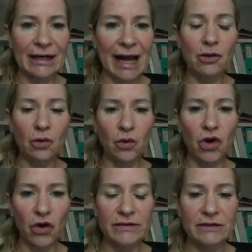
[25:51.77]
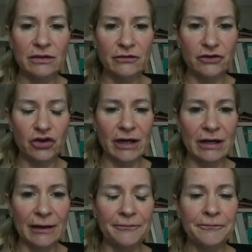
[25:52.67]
lack or loss of
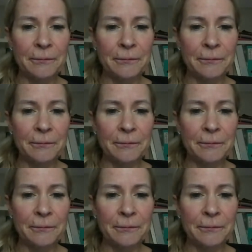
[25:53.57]
training.